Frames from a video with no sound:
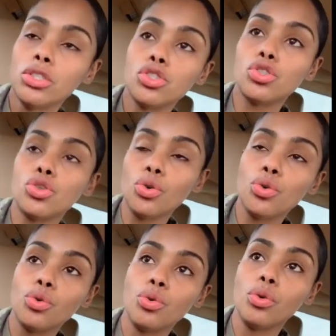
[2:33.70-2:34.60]

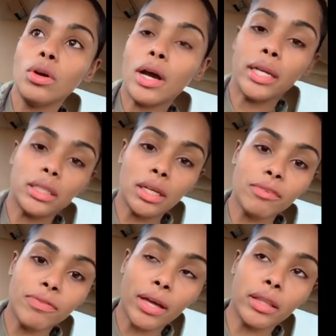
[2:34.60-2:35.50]
to
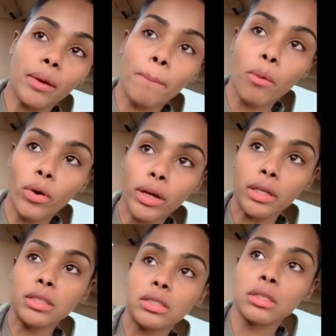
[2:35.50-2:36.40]
identify the
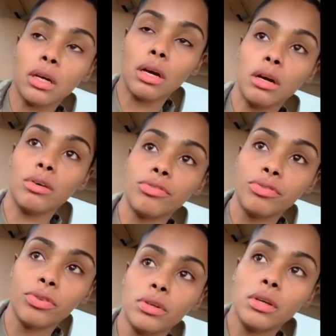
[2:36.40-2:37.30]
importance of
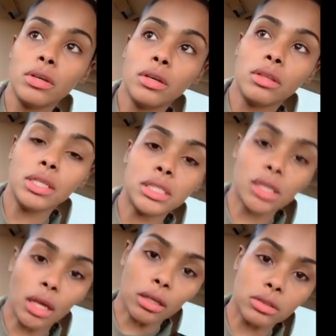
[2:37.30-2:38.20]
these
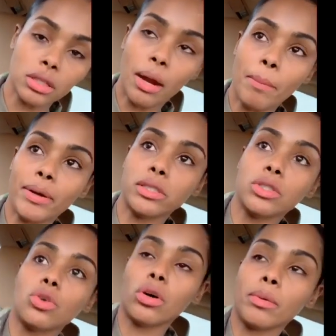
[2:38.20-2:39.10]
things that I'm about
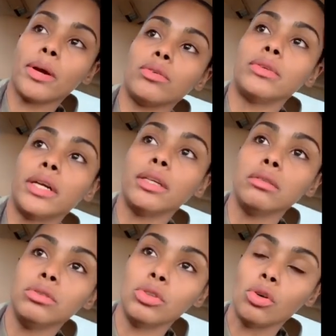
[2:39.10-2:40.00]
to talk about, right?
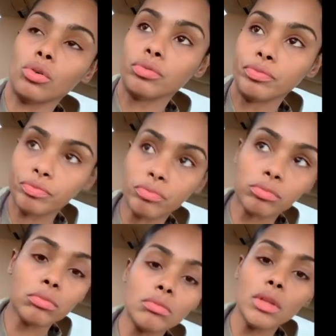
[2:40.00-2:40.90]

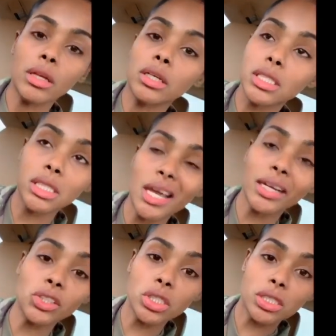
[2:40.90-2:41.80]
Because it's
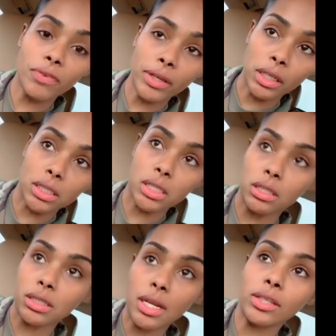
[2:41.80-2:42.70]
not just fitness,
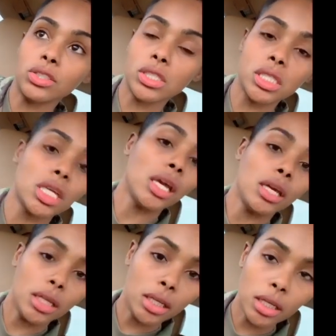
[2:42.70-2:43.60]
it's not just
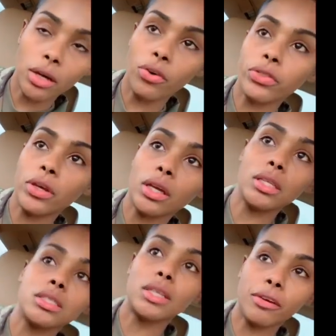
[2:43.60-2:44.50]
eating healthy, and
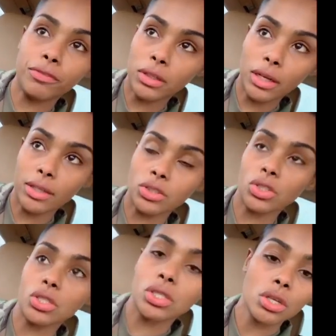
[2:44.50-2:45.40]
it's definitely not
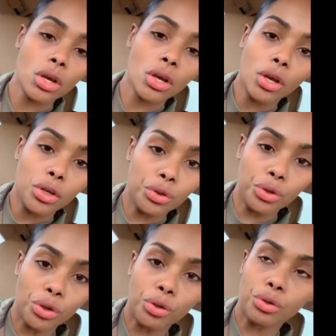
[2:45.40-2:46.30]
just
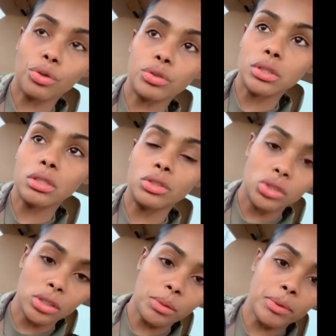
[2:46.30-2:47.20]
going to the
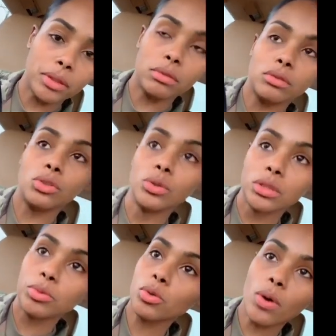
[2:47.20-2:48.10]
gym and doing
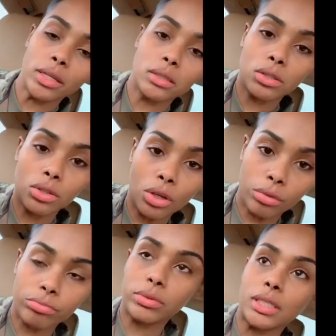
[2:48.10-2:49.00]
some squats. No,
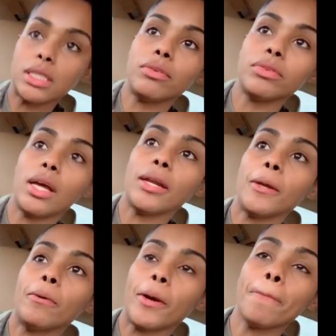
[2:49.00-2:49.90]
that's definitely not it,
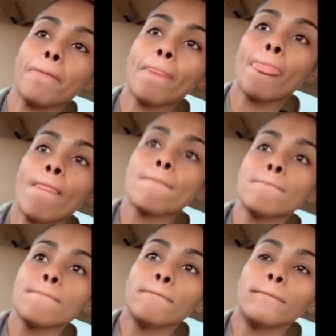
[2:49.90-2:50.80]
right?
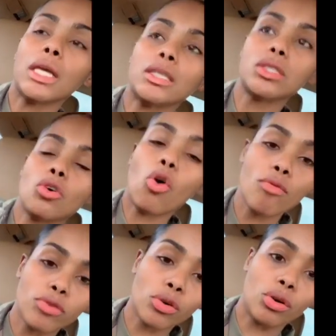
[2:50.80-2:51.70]
It's
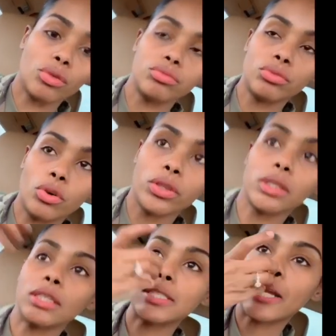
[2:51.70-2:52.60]
overall all the
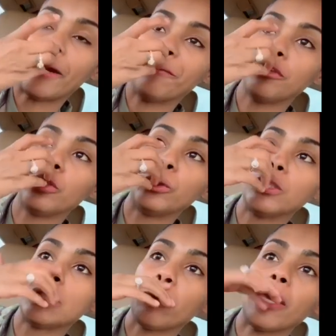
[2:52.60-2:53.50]
things that I have to do
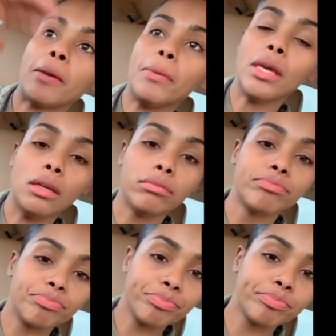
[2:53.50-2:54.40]
to make me
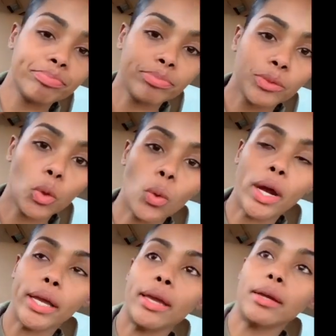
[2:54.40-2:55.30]
who I
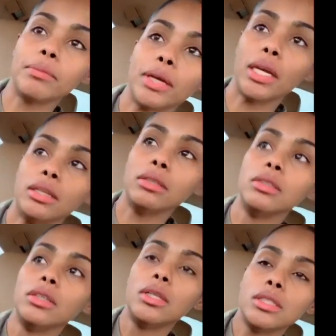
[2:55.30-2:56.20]
am
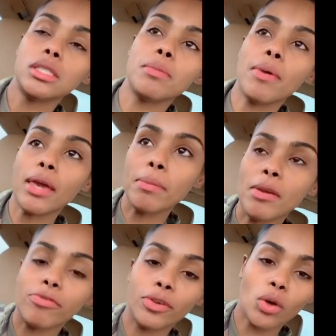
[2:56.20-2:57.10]
and to make me
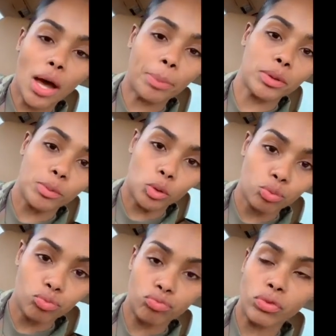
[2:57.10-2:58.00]
feel optimal,
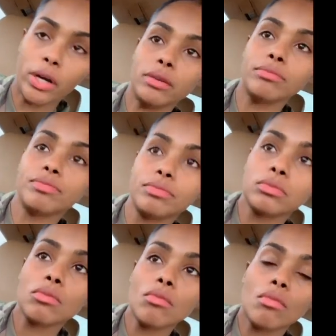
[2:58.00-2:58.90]
right?
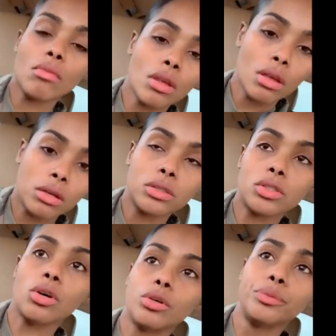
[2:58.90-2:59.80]

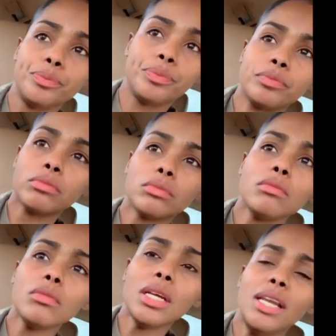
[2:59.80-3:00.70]
So,
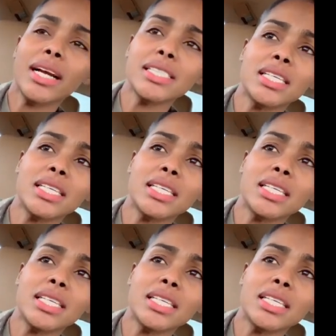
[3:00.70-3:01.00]
like I said,